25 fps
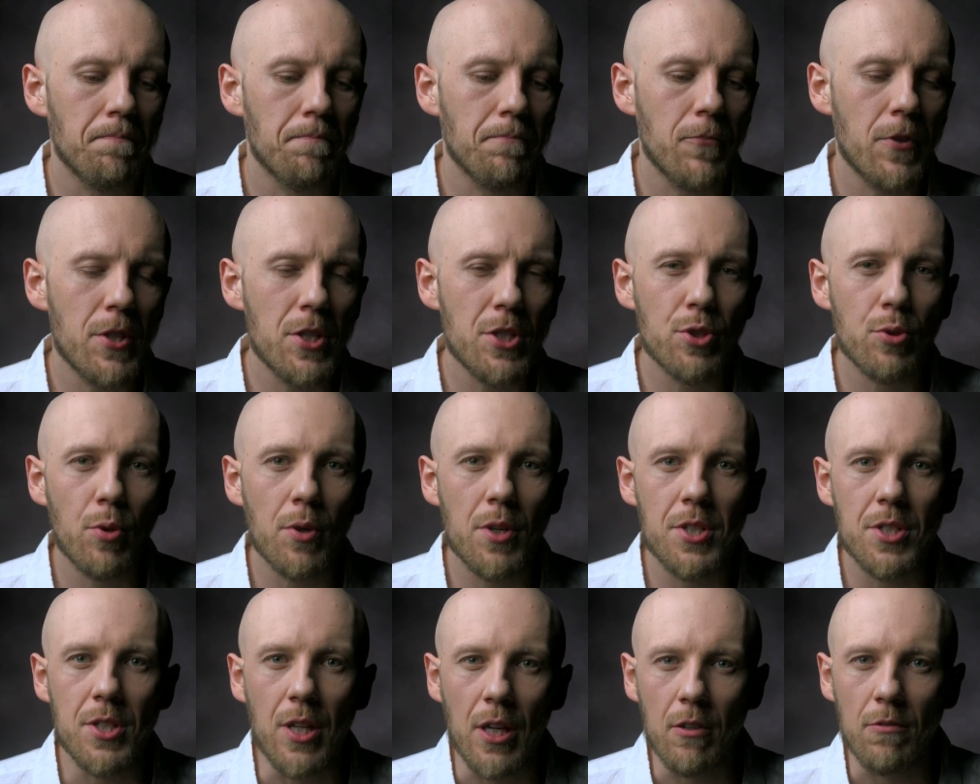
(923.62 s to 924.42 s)
This sort
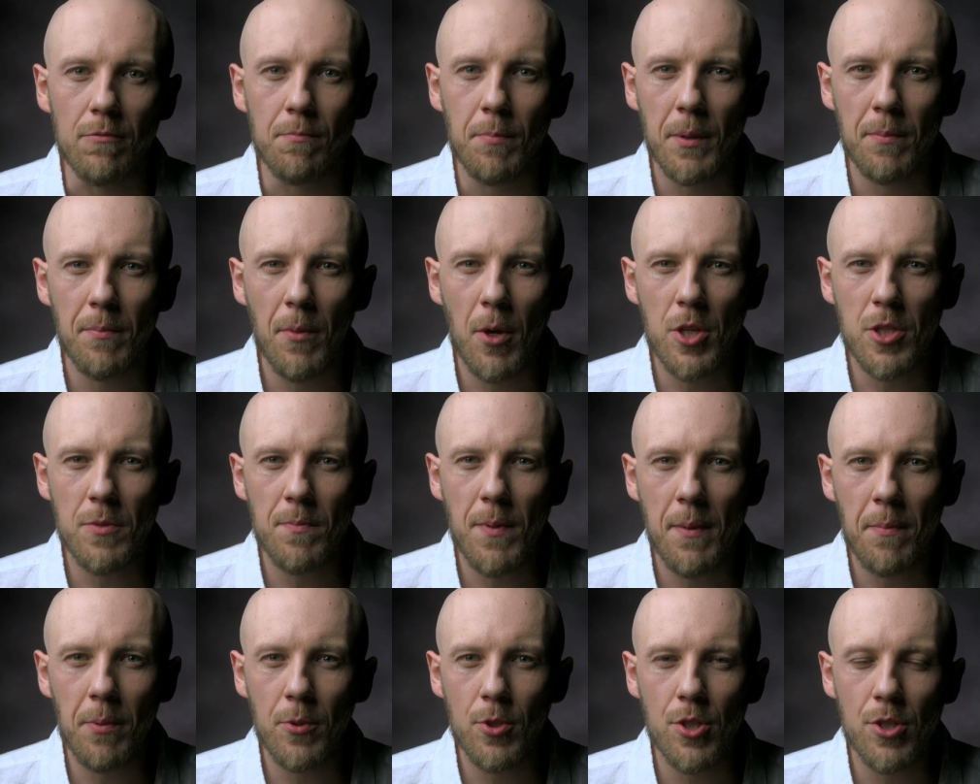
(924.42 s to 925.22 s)
of stuff. But most
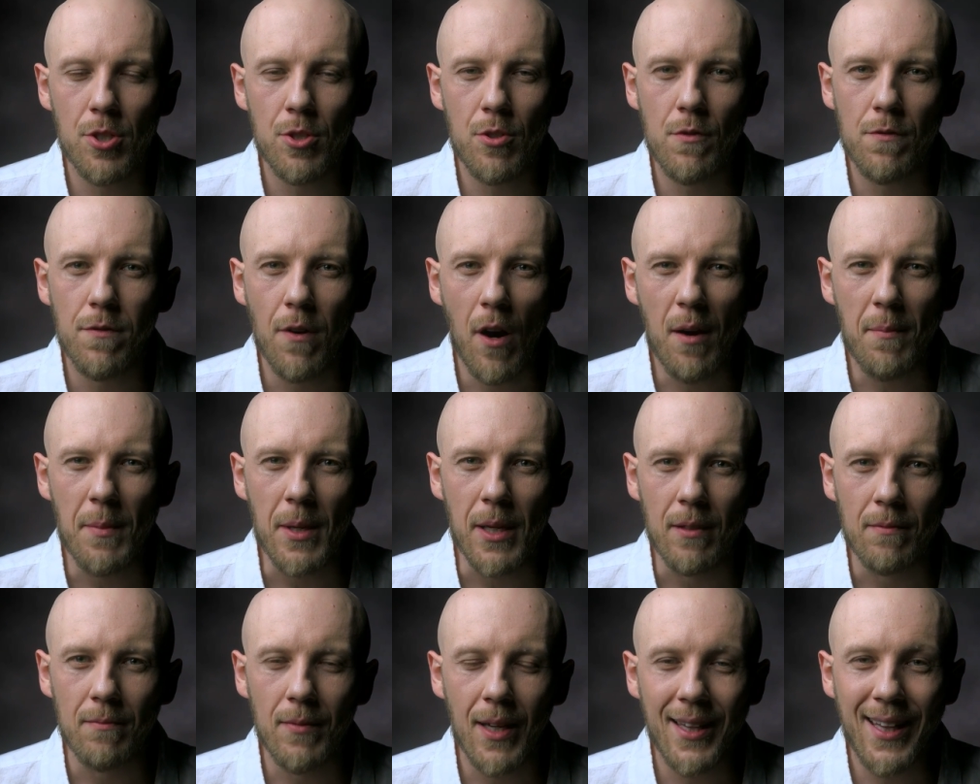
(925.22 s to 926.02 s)
people just knew
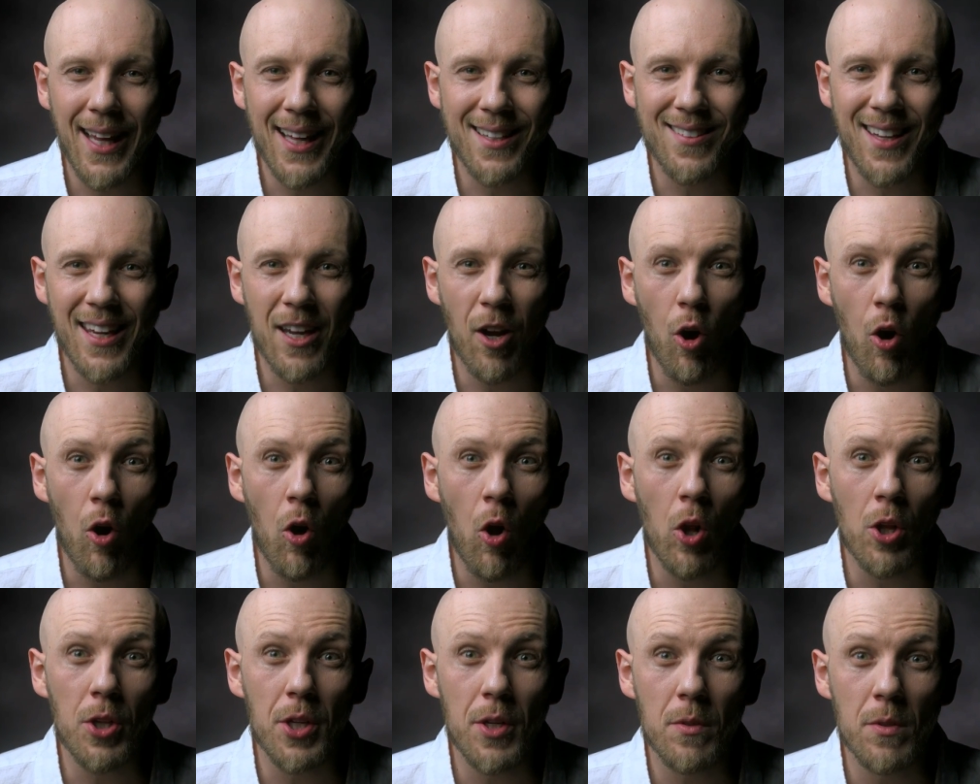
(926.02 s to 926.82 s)
farming. And that's like
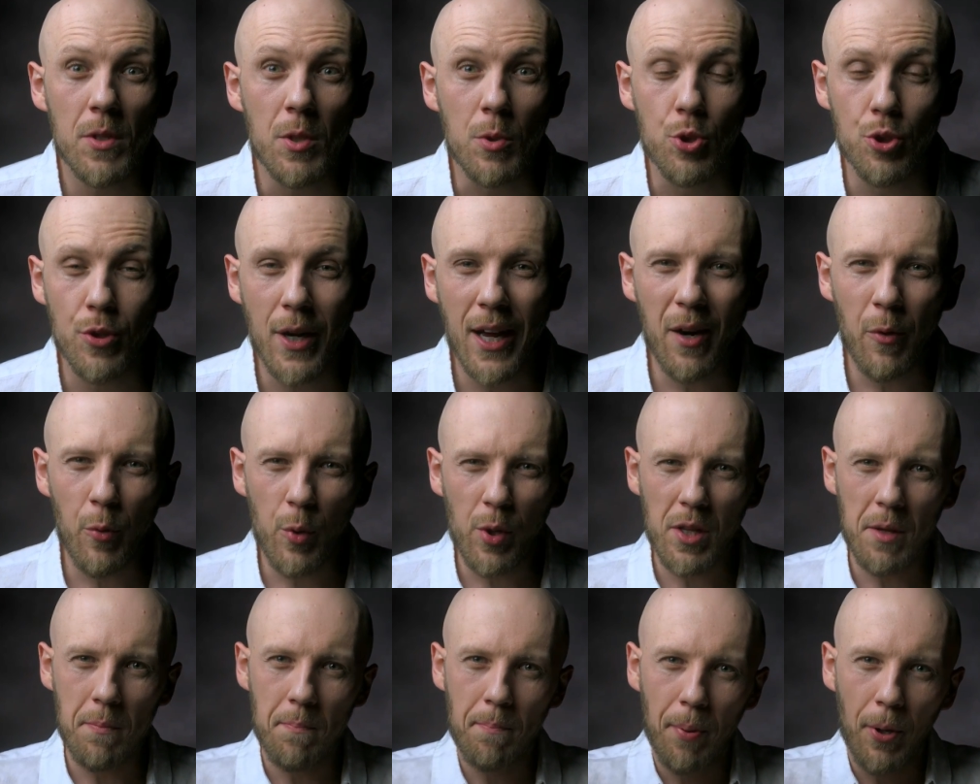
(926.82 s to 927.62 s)
all you knew. Try to
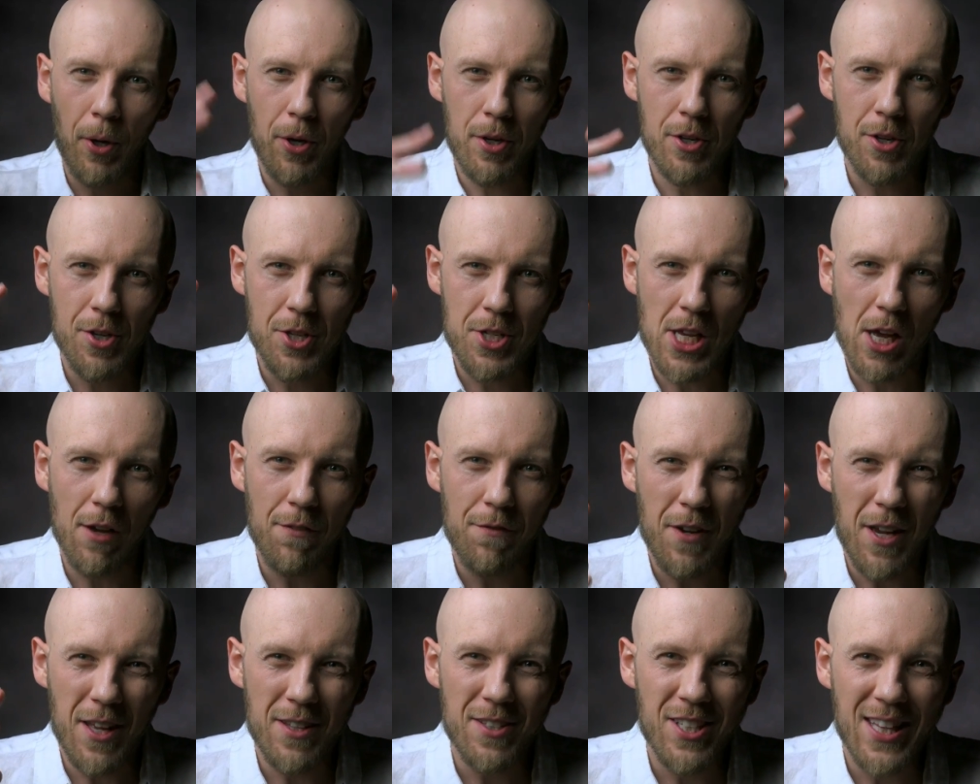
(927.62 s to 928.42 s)
really put
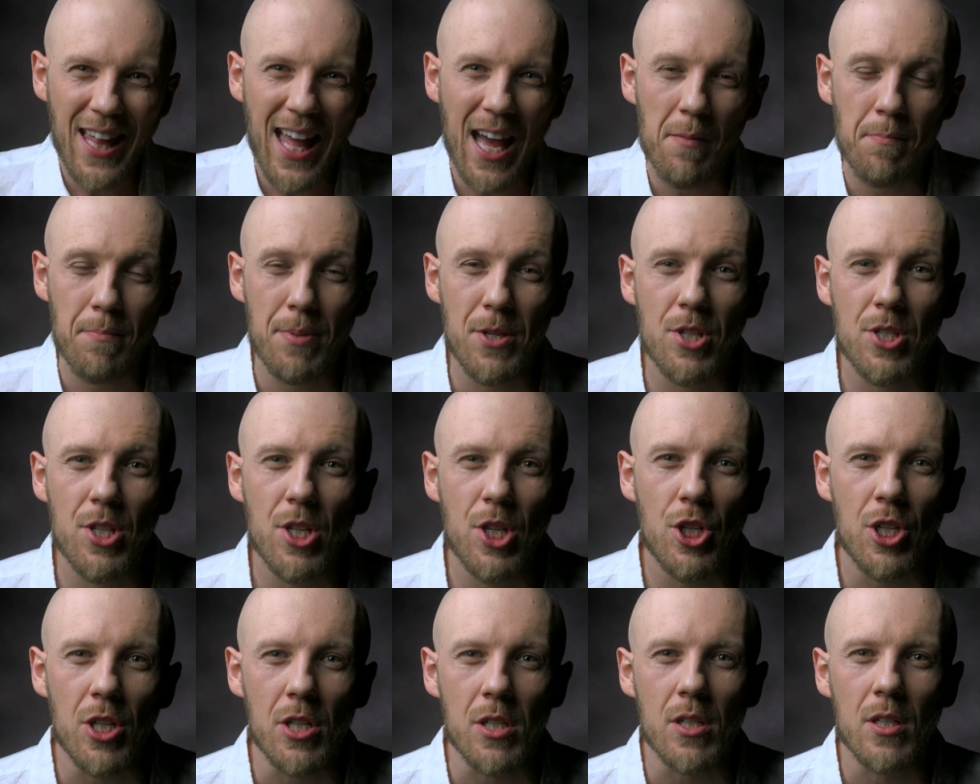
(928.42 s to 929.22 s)
yourself into that
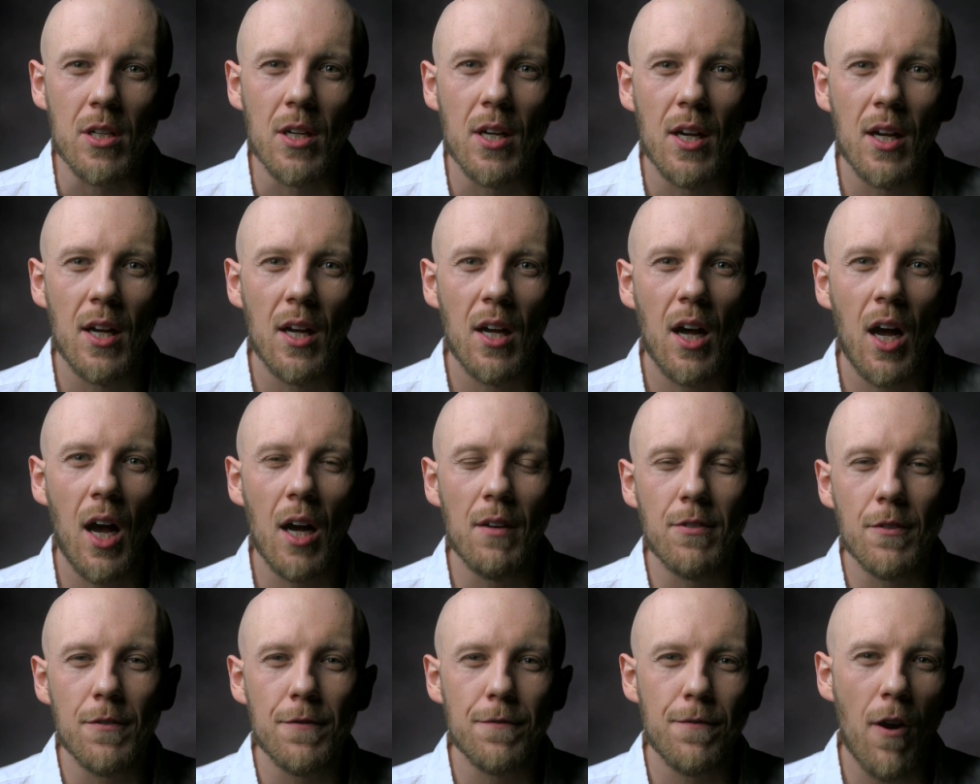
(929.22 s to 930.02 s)
position
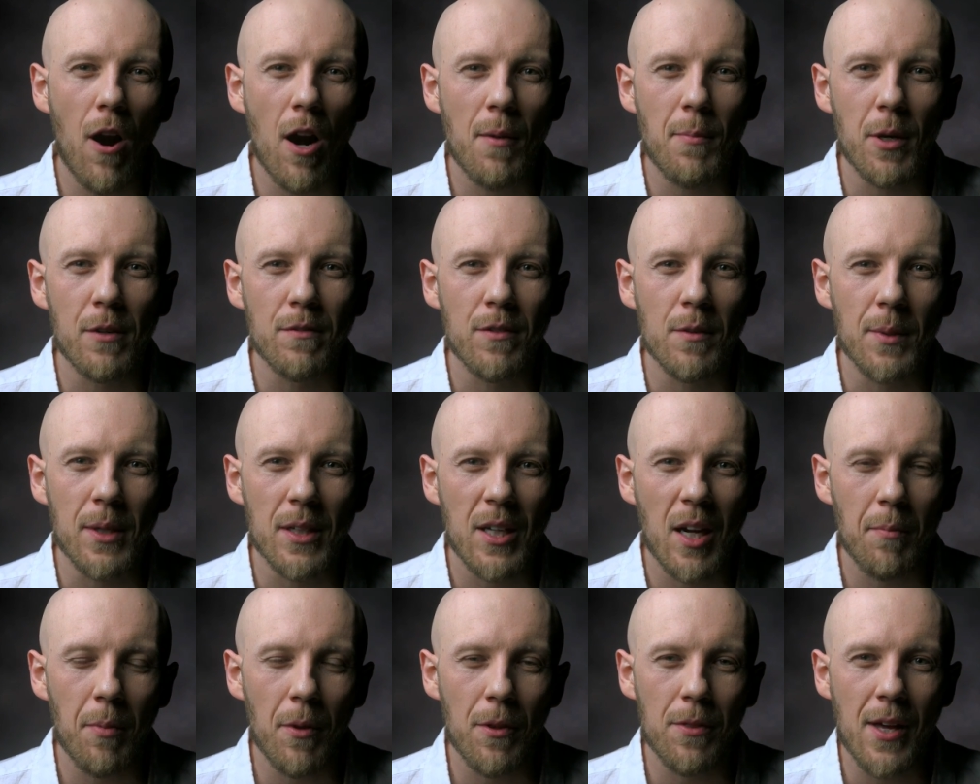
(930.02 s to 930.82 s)
of a farmer from a
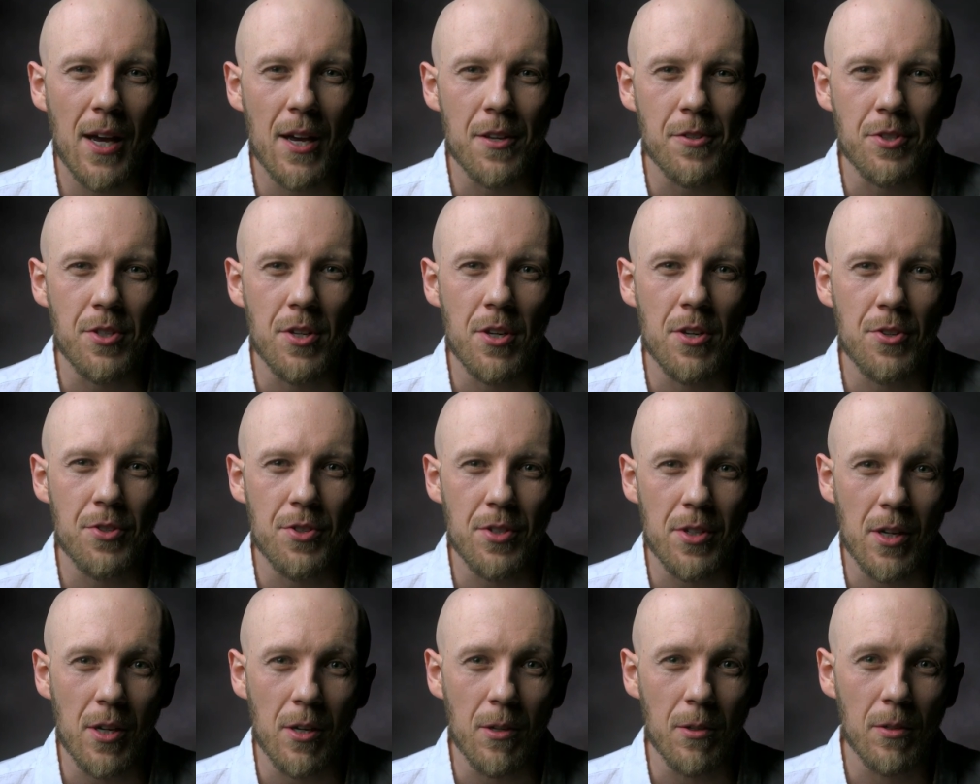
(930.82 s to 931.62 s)
couple thousand years
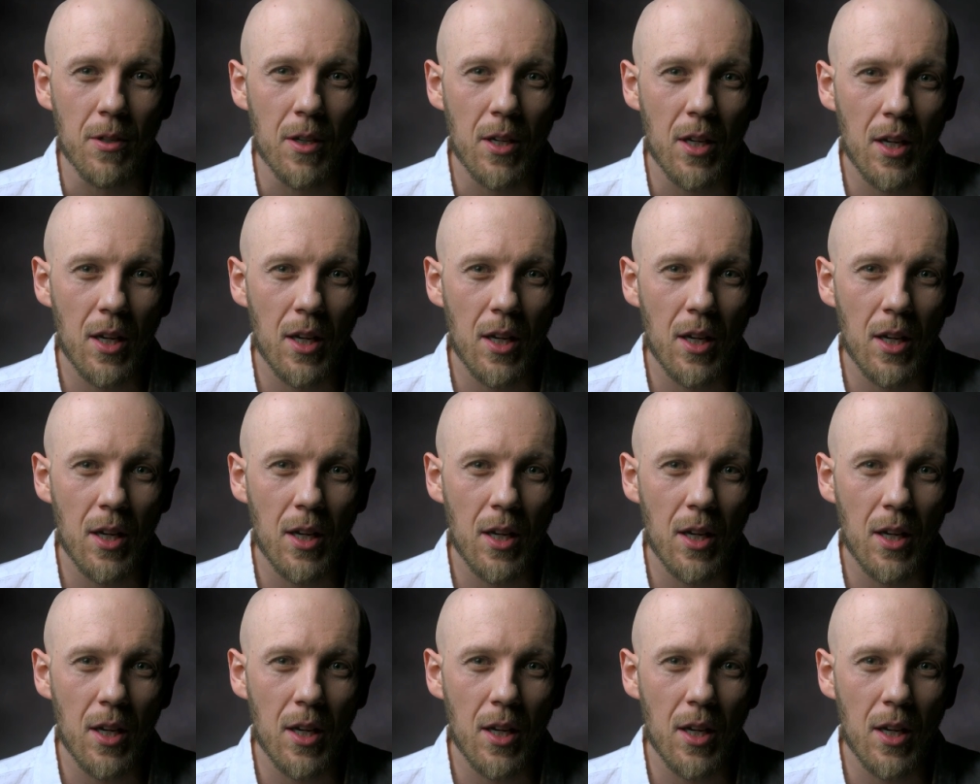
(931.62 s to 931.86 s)
ago.